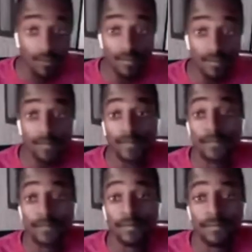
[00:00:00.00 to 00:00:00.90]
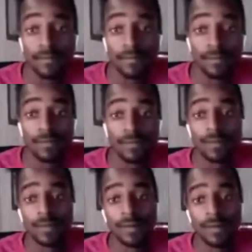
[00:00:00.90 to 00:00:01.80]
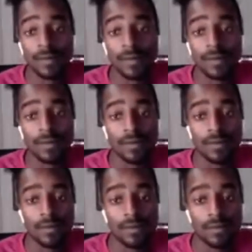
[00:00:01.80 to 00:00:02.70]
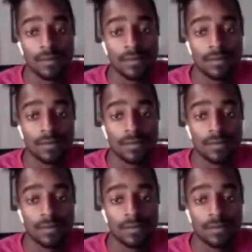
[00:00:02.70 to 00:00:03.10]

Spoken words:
No words are spoken by the person on screen.